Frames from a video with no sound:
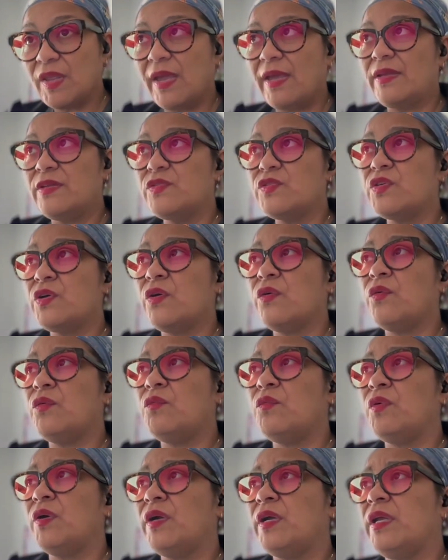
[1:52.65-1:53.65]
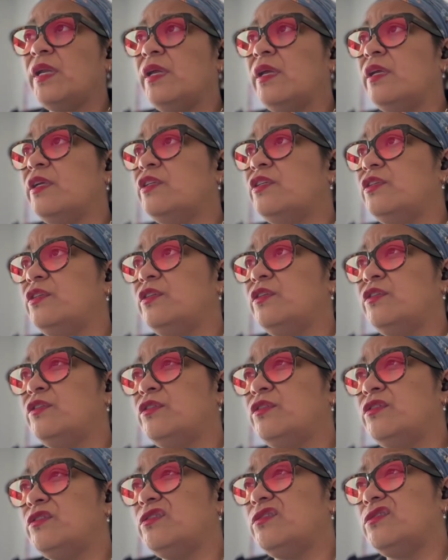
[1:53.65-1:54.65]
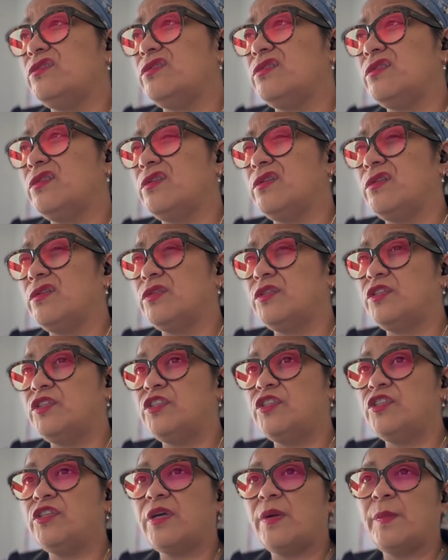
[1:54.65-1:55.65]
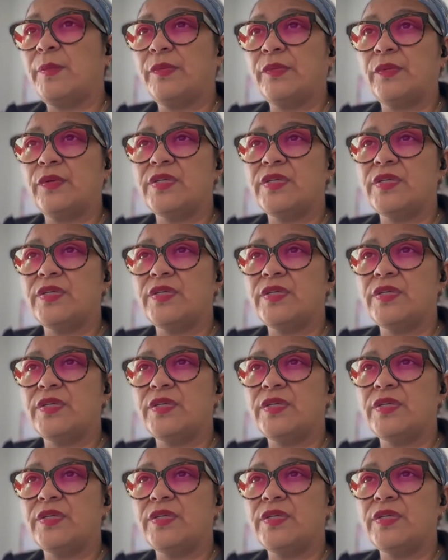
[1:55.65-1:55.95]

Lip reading: Okay, so we're gonna jump